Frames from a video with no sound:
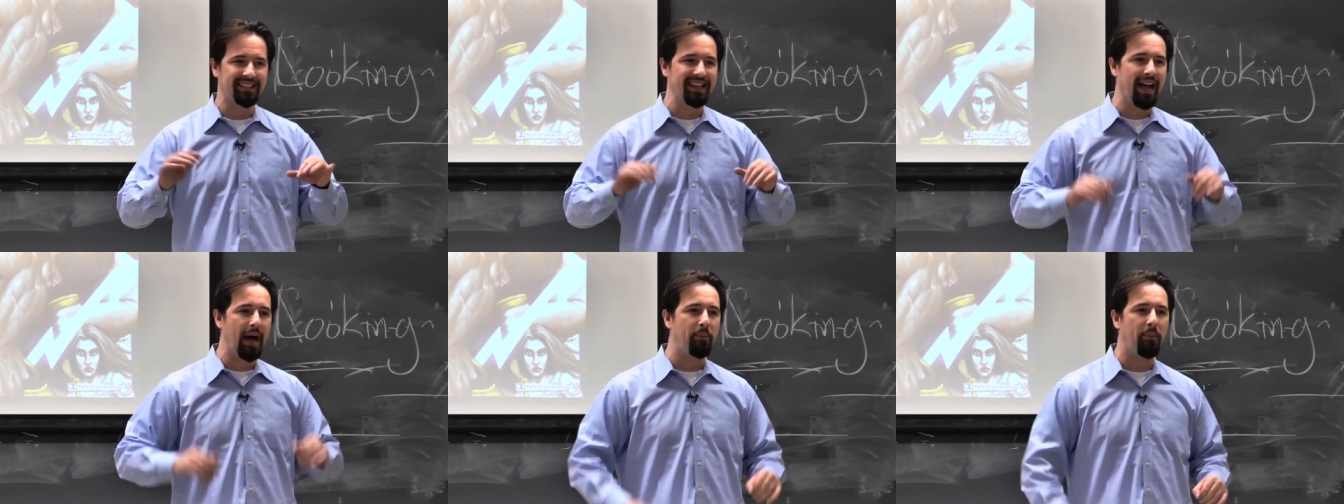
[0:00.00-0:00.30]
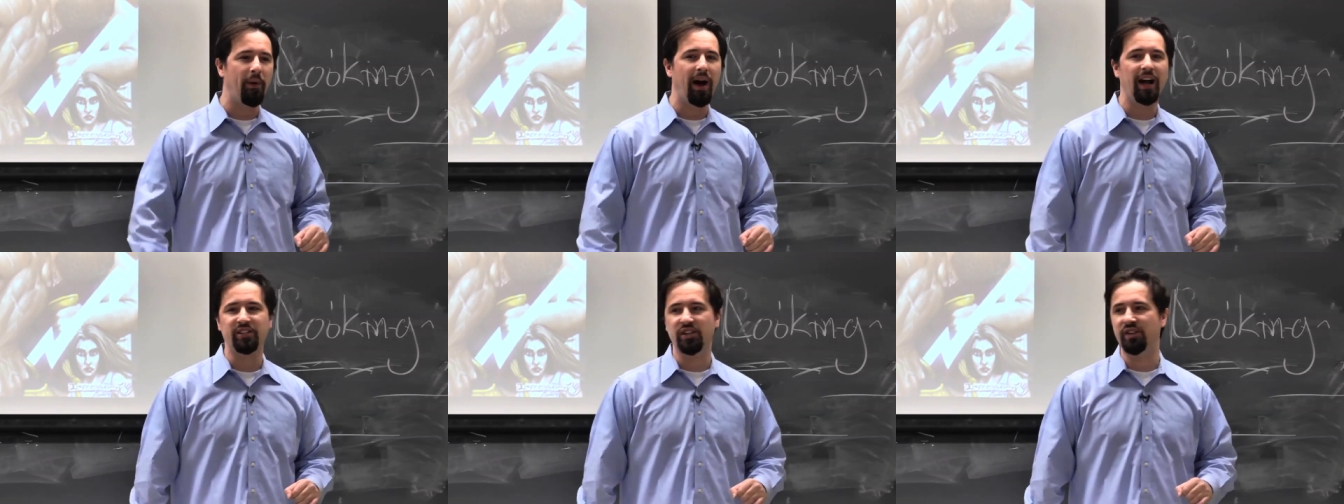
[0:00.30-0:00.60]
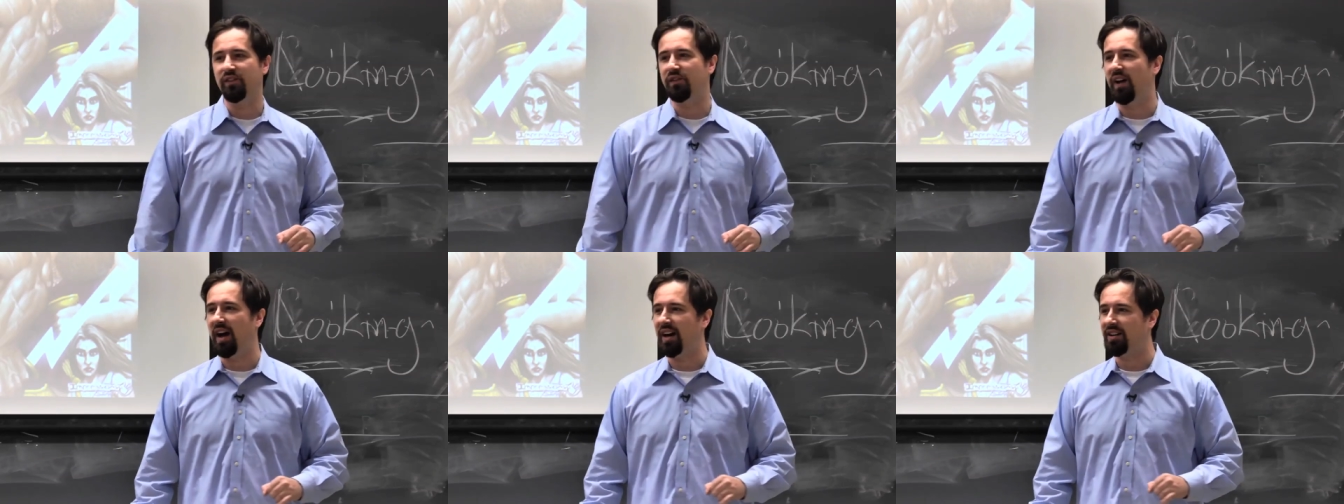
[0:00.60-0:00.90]
stop
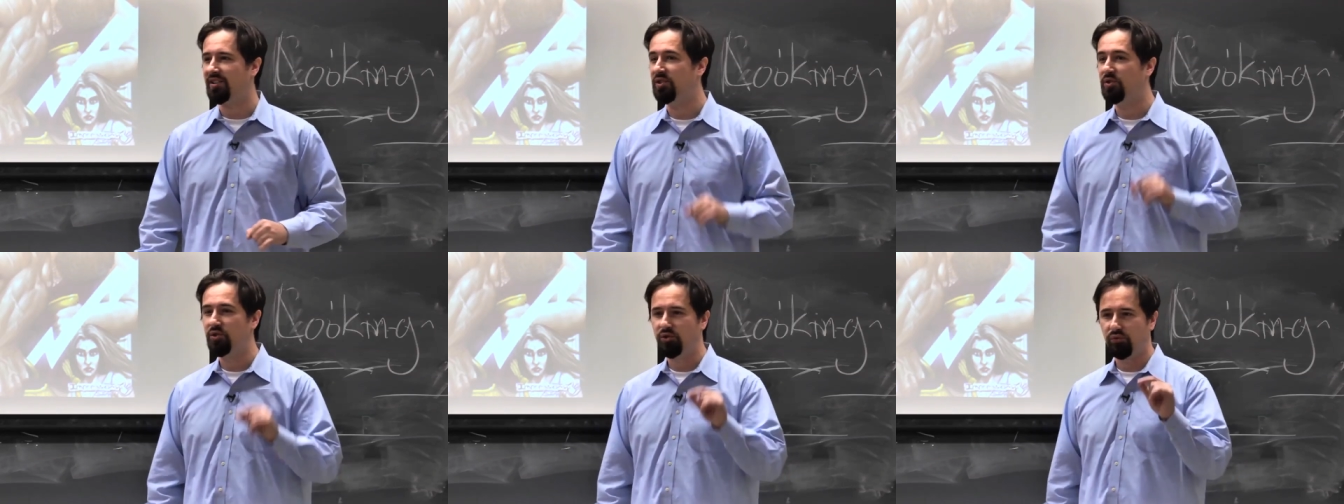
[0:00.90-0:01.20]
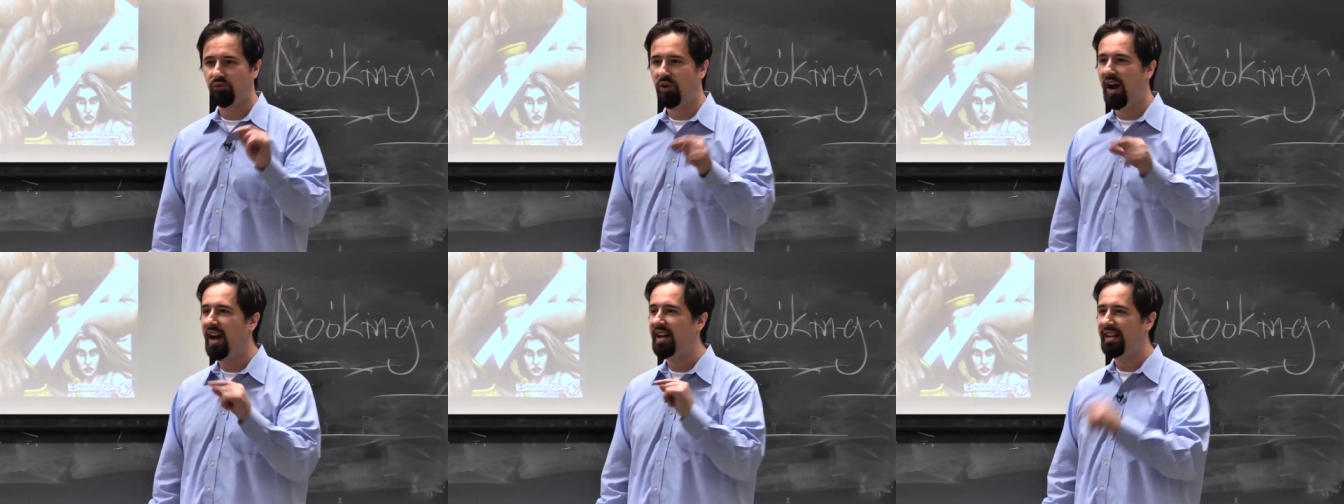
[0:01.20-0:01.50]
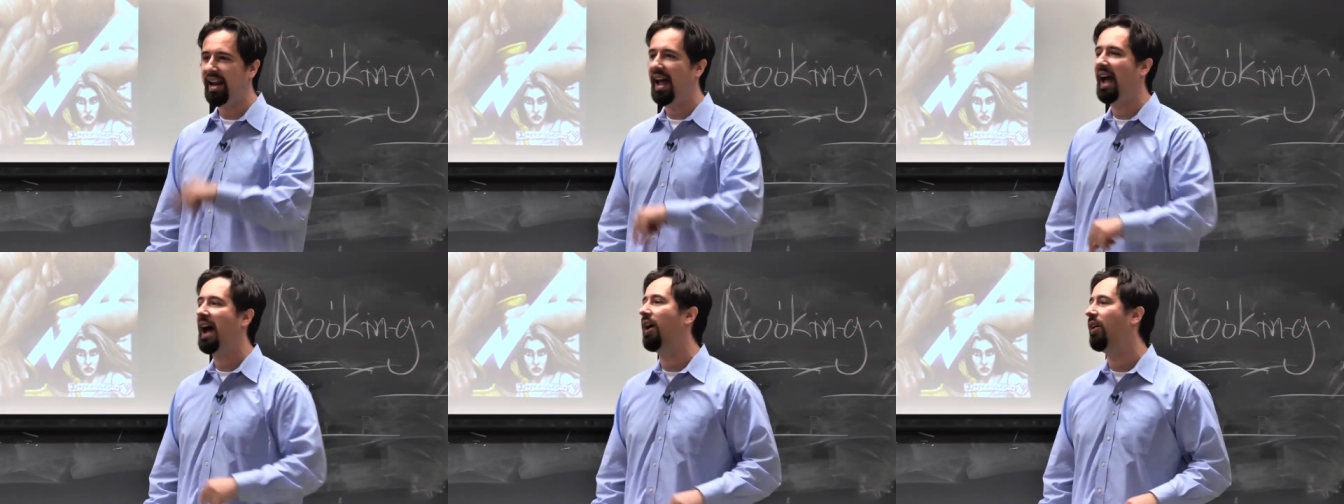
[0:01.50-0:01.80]
watching Fox News right
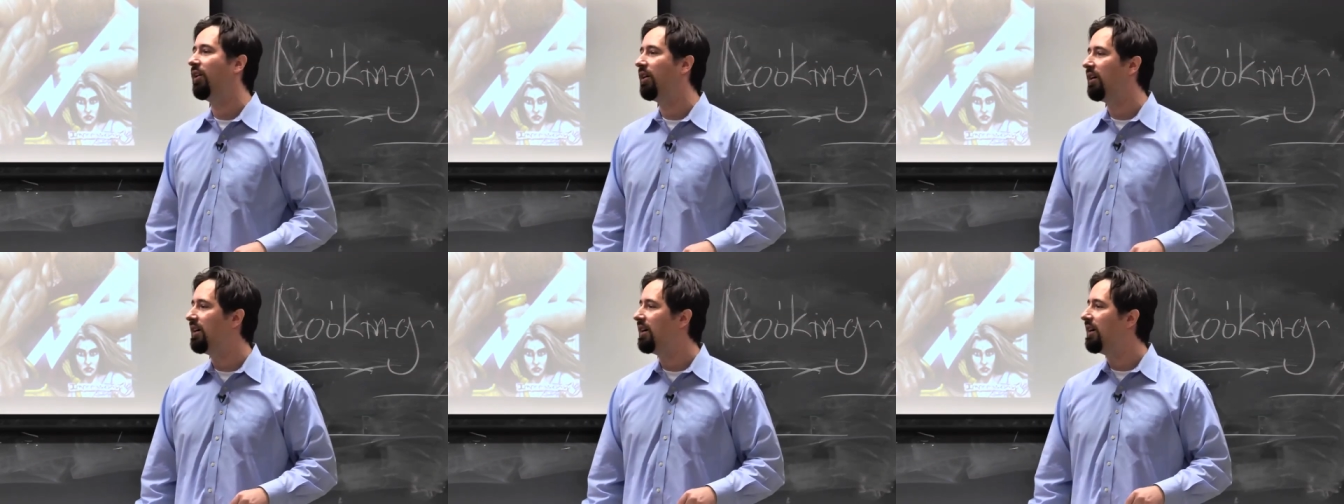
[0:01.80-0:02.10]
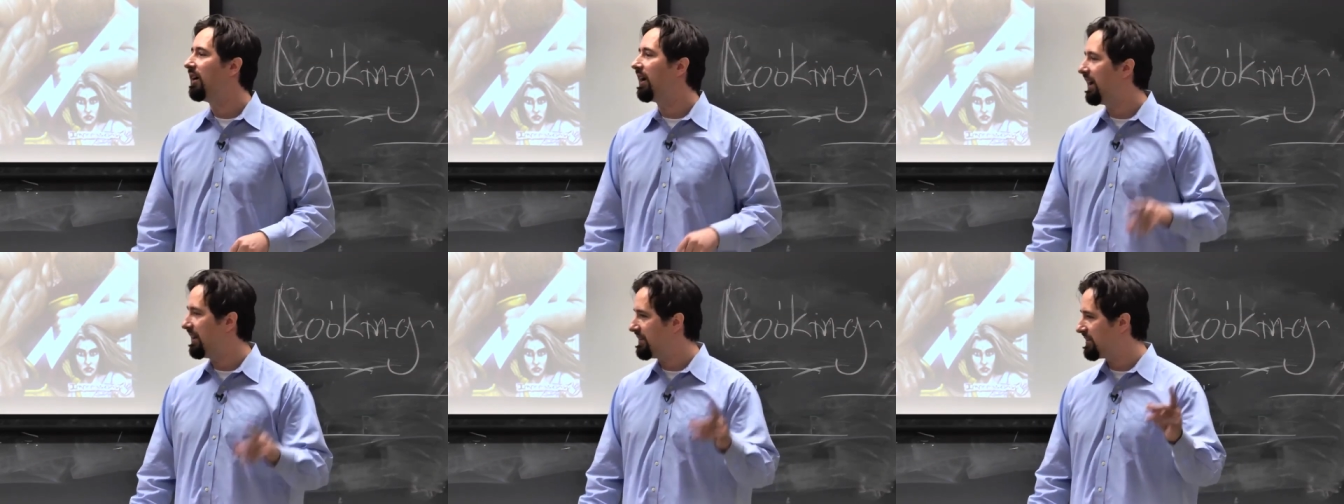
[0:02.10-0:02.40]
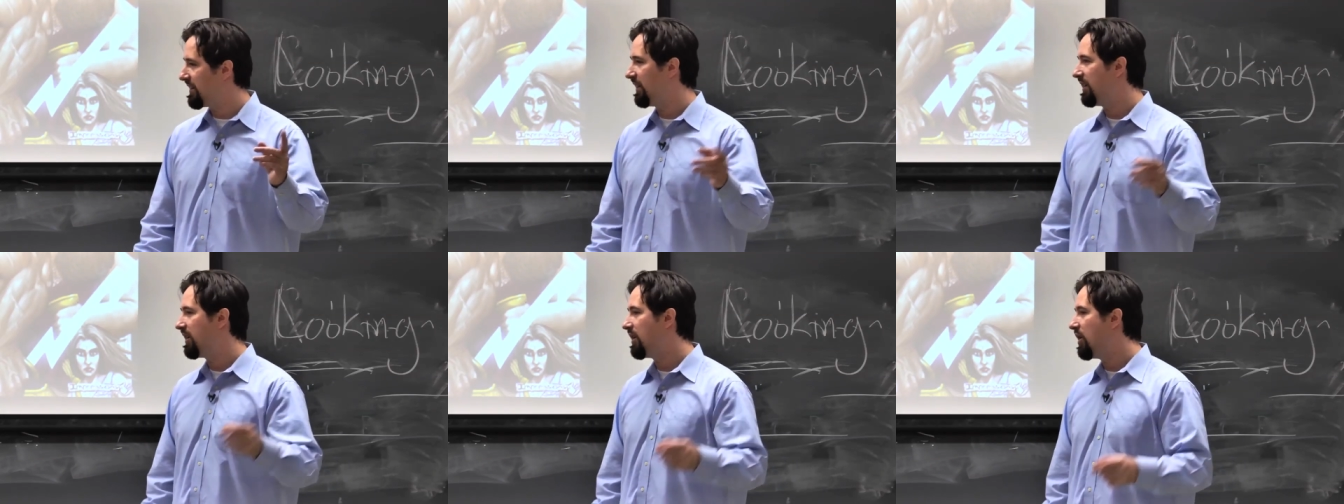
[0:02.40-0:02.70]
now, it's
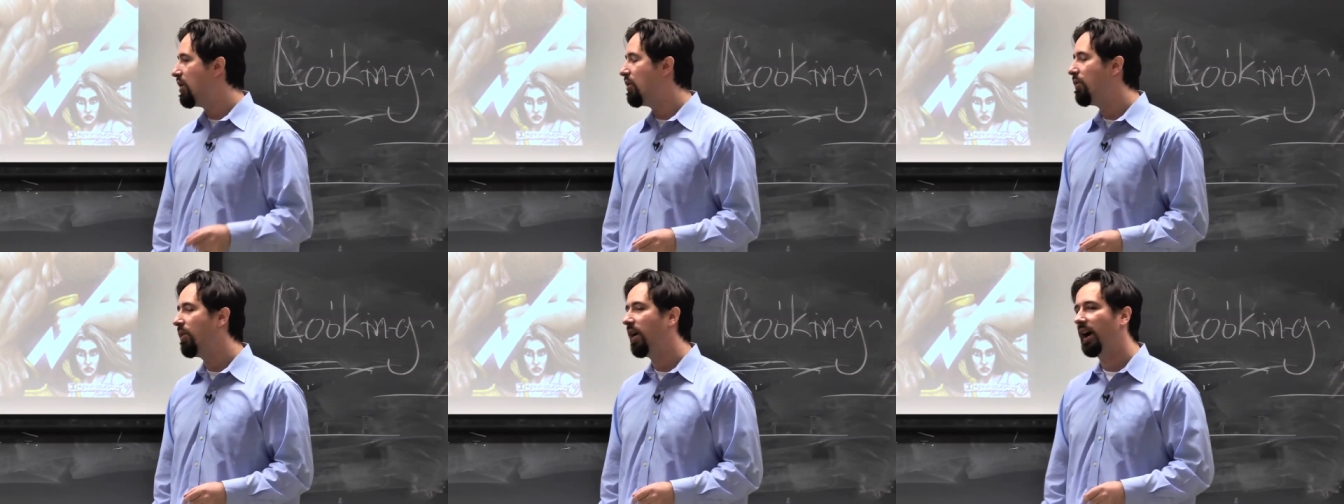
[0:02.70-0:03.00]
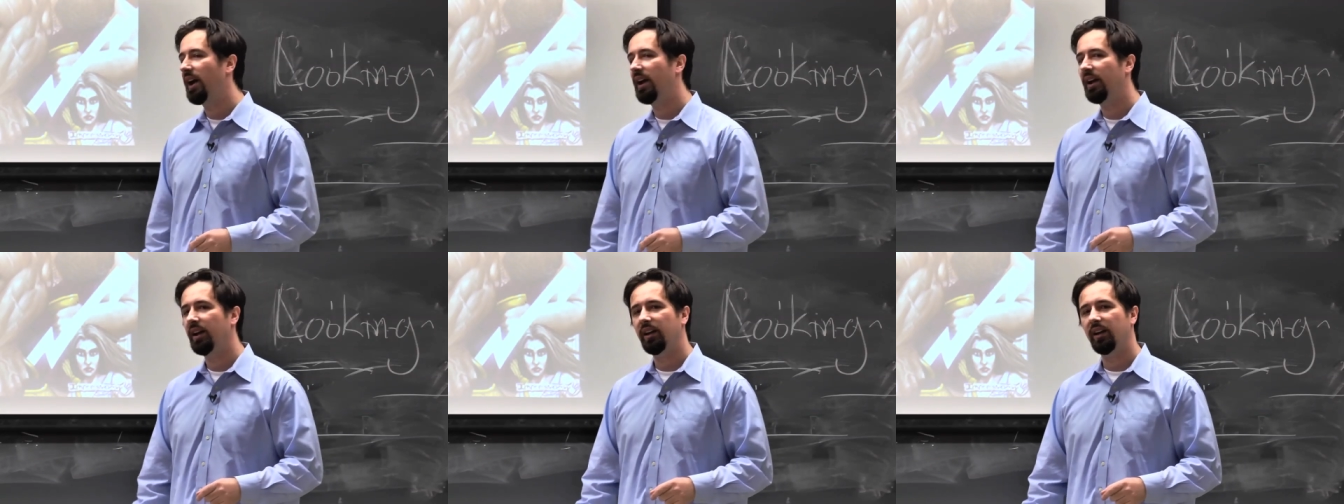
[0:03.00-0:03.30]
going to go away.